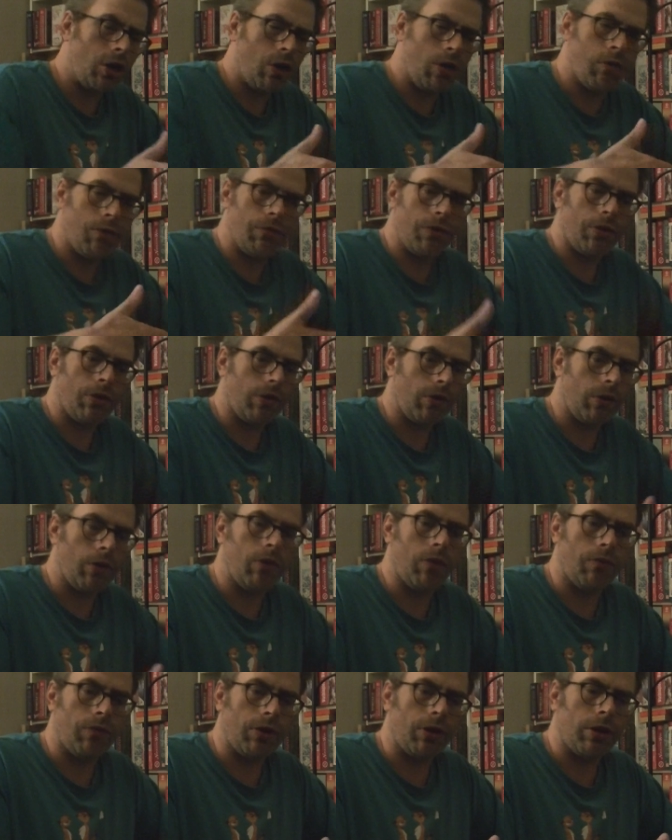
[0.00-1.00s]
over
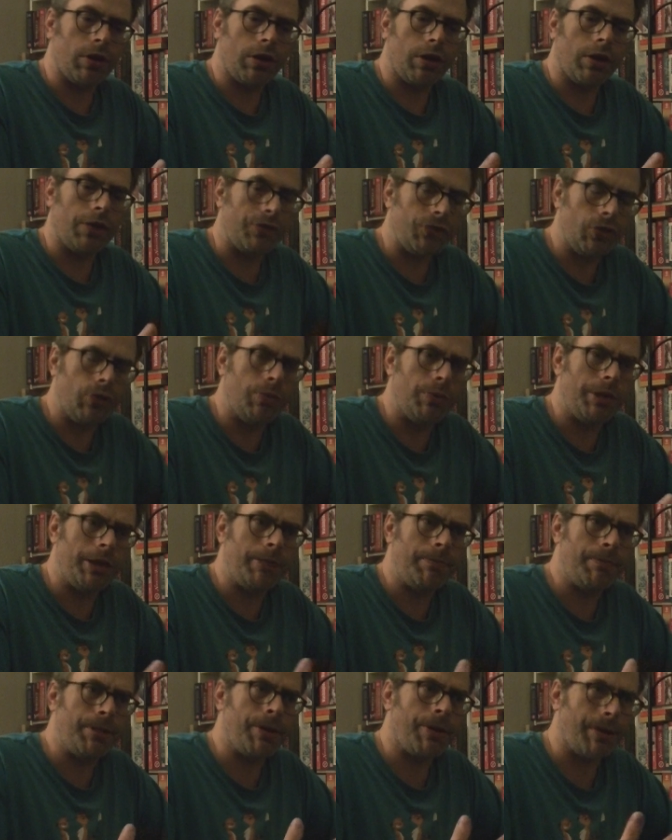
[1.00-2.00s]
over a two
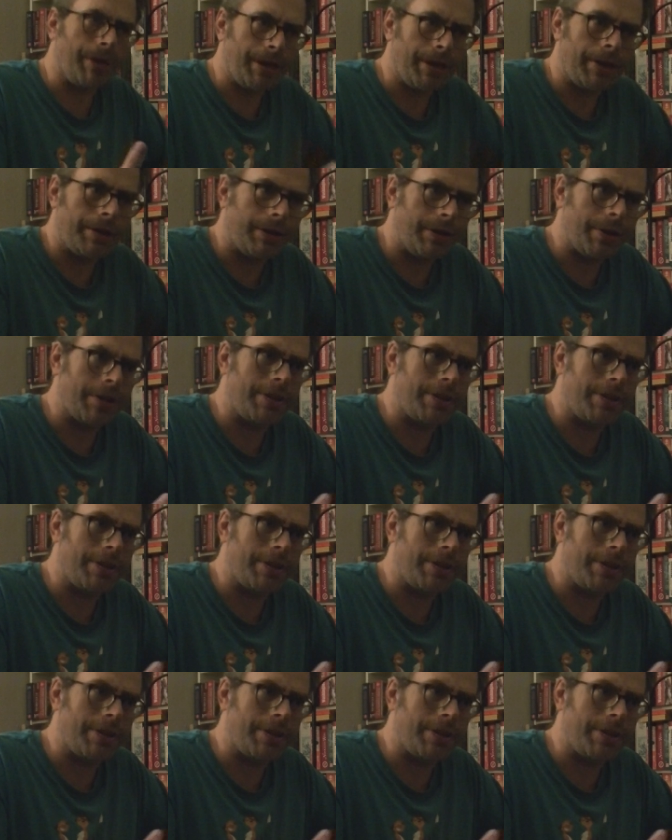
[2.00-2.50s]
week period to